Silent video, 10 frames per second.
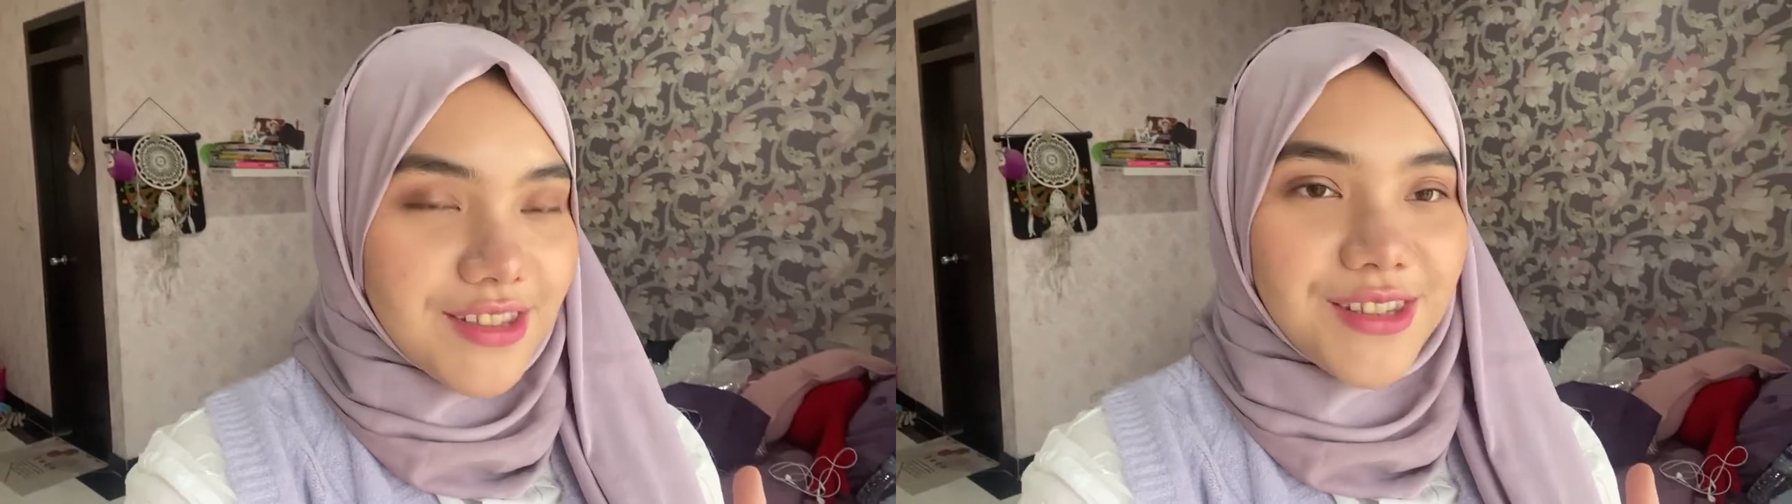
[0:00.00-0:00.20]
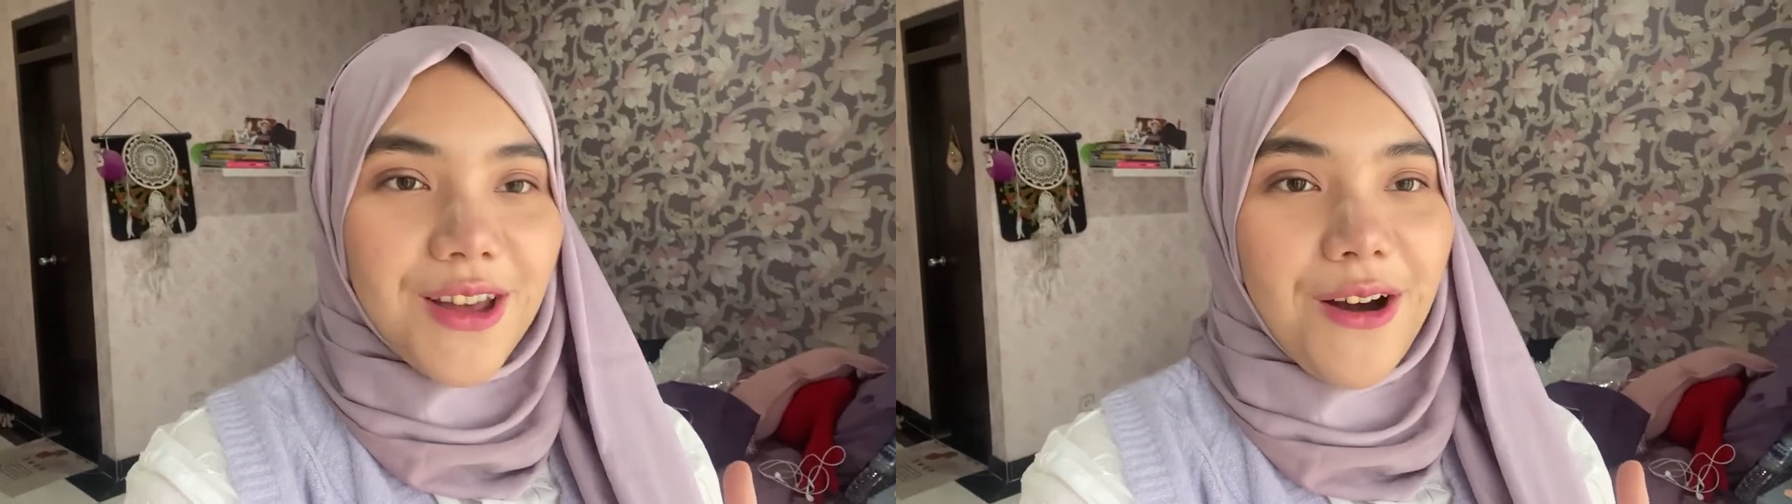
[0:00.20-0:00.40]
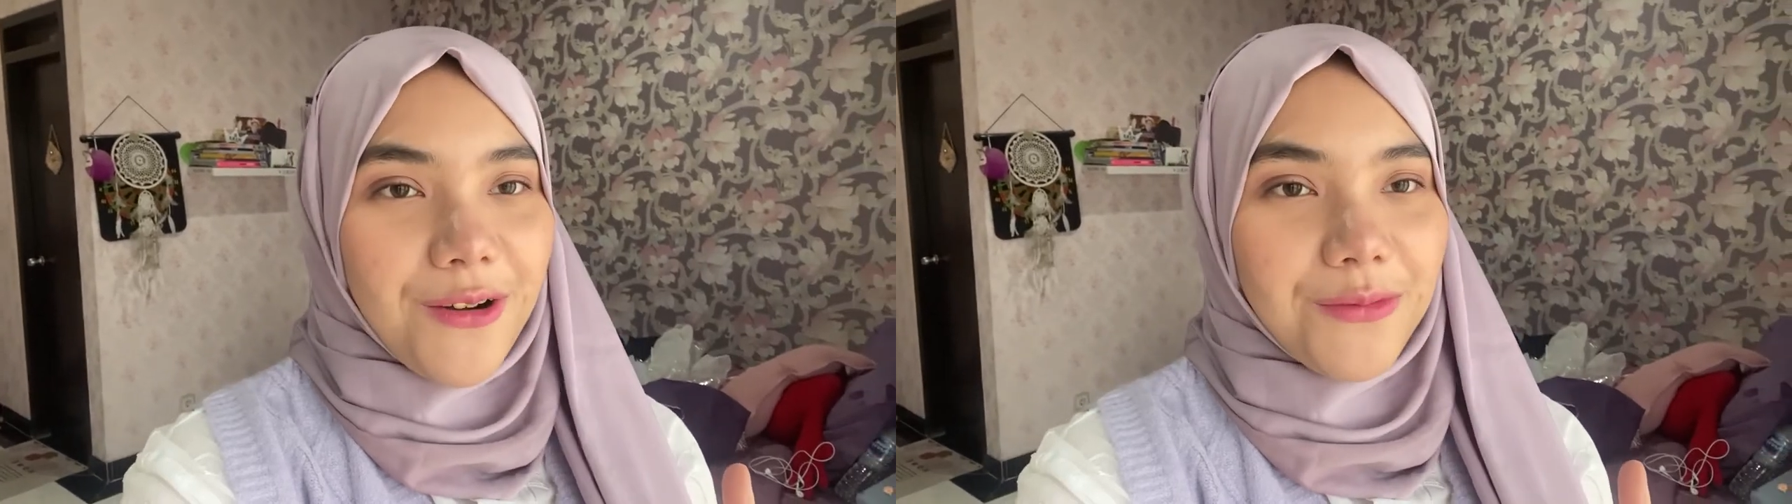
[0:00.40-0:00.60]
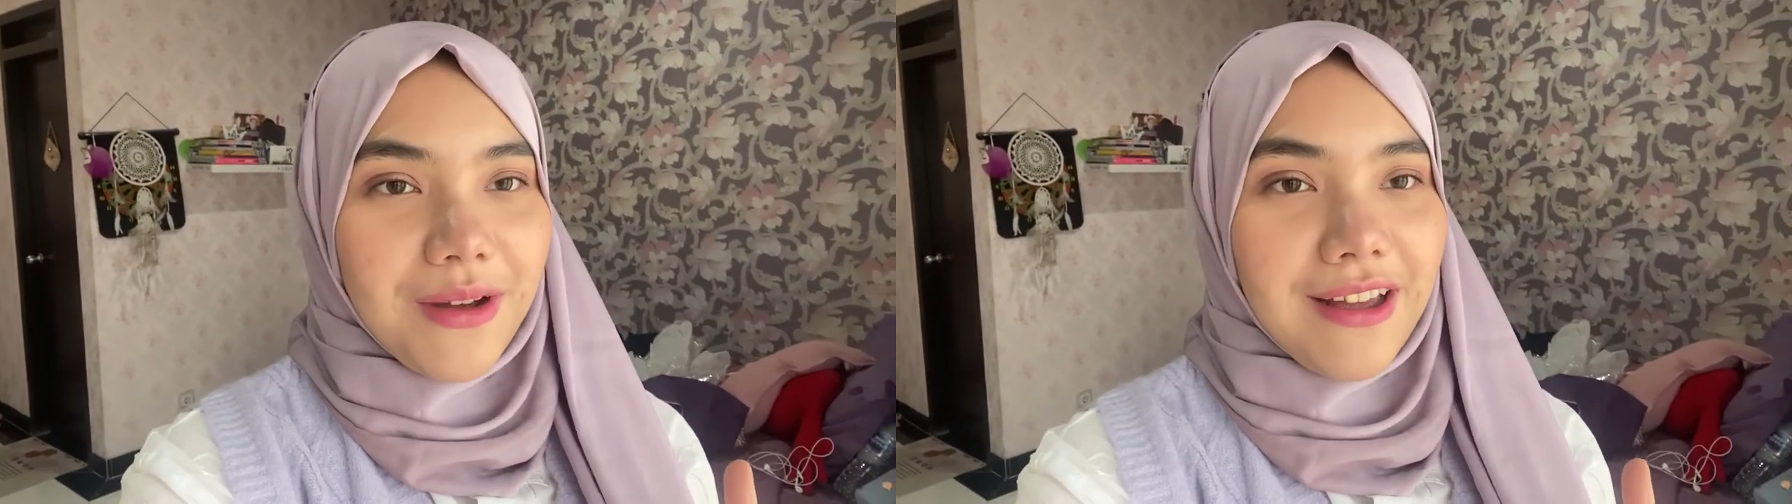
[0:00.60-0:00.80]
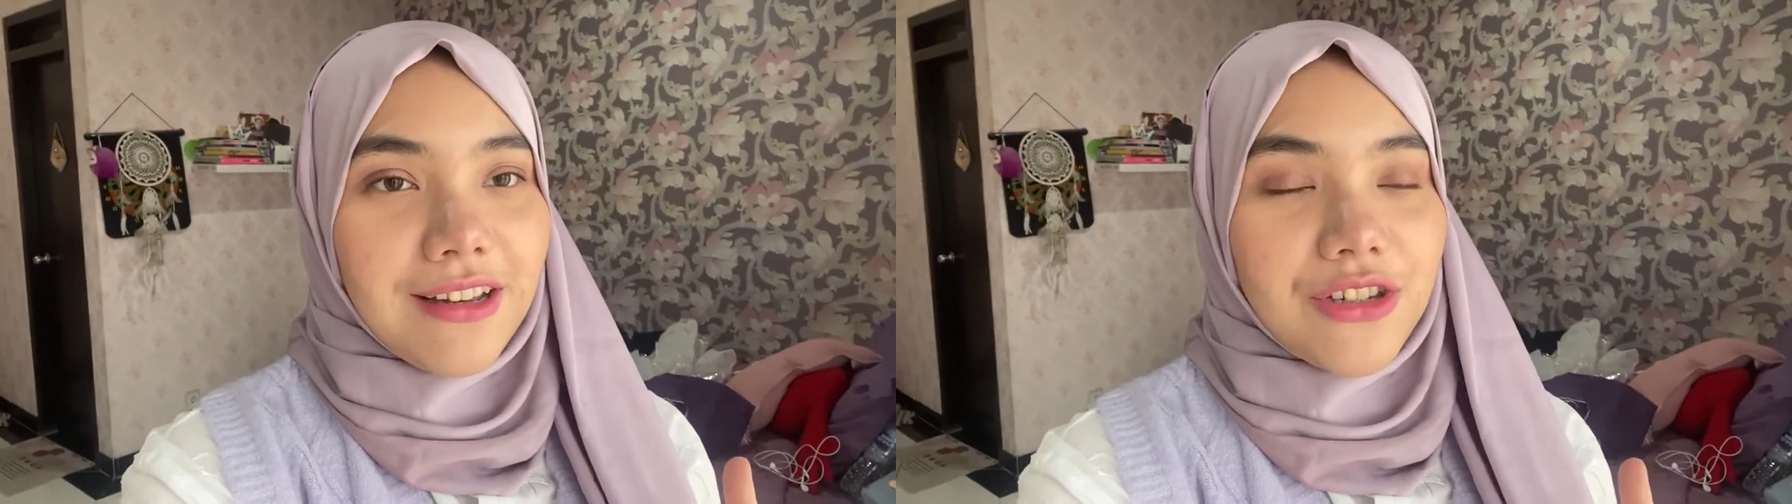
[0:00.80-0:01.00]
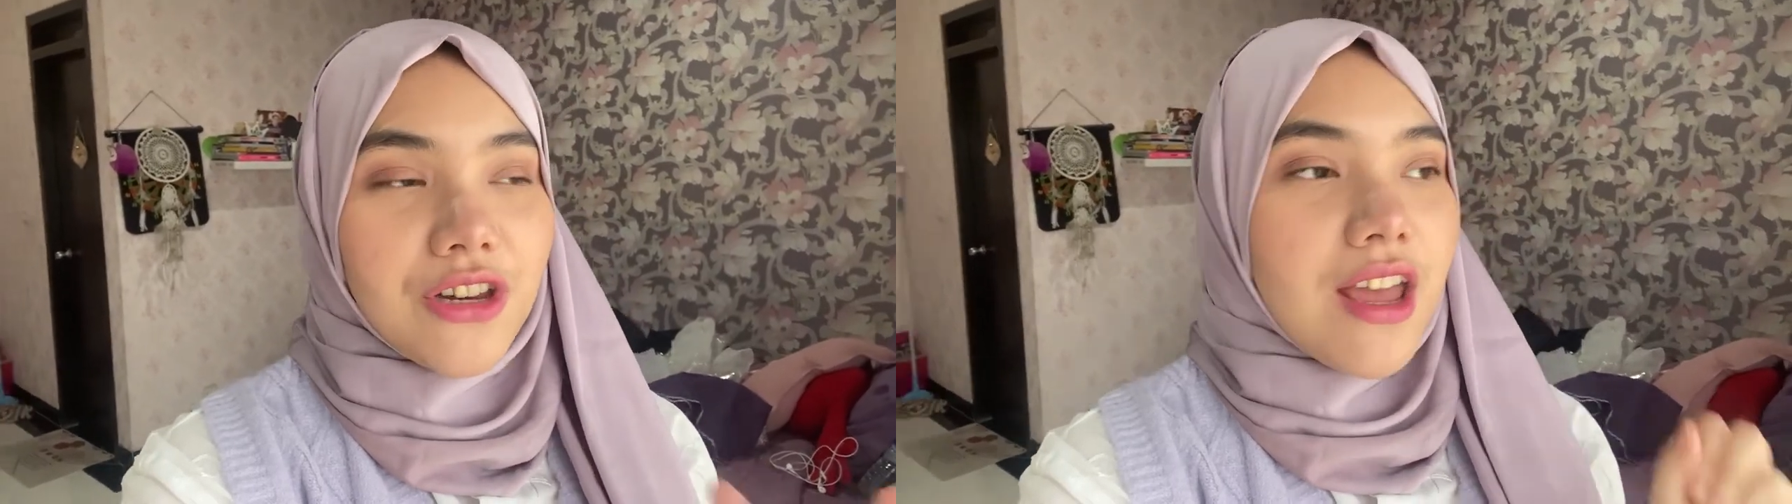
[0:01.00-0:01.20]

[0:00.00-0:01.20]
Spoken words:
so much.